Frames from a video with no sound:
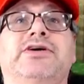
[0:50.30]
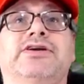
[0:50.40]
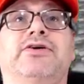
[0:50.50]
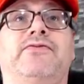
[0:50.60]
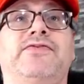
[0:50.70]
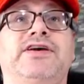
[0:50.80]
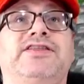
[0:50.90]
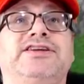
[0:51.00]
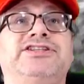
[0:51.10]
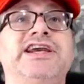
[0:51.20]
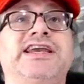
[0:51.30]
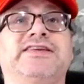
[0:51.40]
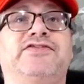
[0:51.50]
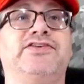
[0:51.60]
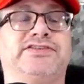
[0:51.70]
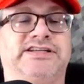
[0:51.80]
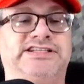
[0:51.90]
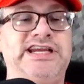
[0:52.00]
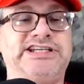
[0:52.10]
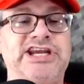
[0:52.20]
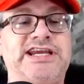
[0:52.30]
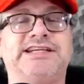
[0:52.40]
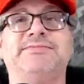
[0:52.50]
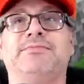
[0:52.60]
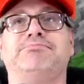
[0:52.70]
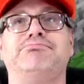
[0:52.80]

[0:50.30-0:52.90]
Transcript: We're gonna go feed the chickens first. chick chick.